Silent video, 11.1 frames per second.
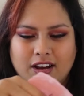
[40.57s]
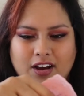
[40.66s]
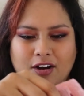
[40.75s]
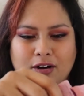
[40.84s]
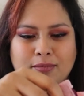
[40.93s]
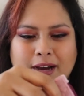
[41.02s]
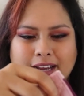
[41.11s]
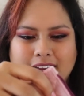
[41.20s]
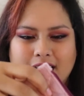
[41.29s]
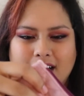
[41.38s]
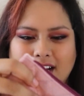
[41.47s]
Oh my
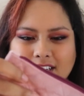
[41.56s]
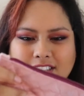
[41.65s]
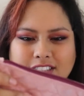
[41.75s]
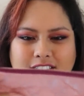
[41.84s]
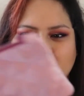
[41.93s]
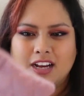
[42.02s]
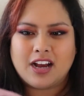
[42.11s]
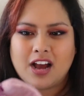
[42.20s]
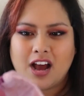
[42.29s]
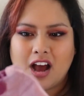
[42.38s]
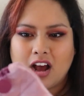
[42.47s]
gosh.
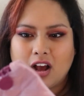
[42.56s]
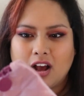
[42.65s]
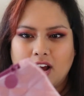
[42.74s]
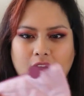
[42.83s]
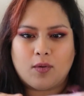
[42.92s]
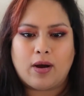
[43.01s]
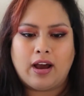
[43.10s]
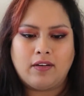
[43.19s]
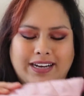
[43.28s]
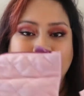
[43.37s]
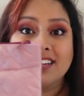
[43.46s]

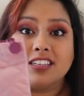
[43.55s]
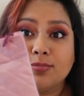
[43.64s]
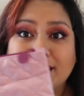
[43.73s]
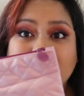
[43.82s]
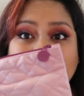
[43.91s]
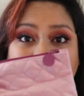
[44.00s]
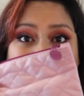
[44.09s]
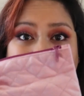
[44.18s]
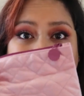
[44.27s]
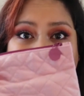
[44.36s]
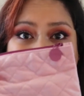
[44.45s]
Wow, I didn't expect it to
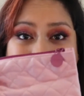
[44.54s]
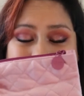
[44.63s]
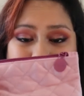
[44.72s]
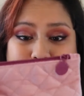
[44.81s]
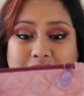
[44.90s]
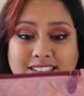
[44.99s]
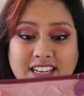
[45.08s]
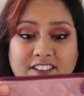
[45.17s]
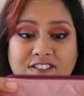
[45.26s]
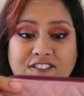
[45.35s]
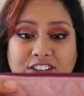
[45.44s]
look like this because
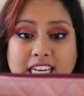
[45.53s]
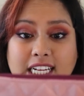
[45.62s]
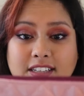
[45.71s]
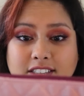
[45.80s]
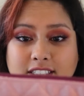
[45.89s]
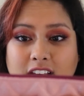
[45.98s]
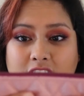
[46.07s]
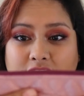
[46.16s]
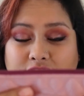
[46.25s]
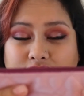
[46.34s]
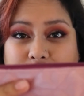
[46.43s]
it feels
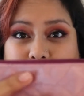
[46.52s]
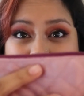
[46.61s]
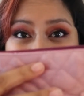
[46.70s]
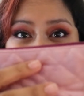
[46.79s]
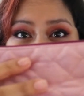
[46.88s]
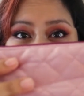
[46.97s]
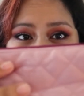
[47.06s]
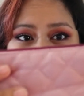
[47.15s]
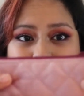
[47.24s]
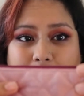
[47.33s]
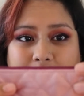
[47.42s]
so
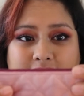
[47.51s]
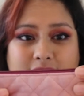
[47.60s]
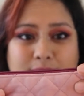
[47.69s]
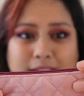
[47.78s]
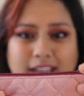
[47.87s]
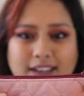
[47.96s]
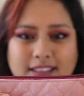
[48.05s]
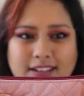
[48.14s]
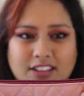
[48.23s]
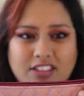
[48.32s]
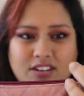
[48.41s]
soft. When I stuck my hand in
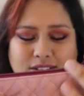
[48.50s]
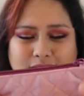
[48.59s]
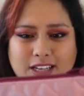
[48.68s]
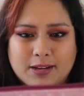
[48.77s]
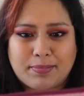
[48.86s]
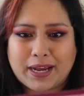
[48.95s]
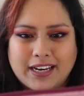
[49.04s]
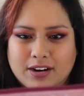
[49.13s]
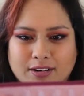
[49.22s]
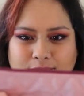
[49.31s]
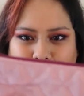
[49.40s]
there, I thought it was like
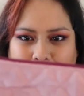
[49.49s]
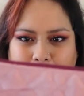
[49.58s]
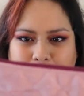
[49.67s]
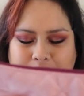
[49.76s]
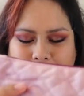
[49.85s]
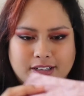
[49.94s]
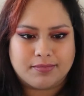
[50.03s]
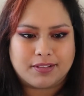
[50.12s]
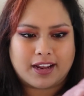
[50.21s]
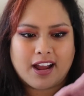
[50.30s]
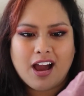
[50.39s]
petting a rabbit or
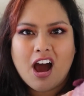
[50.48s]
something.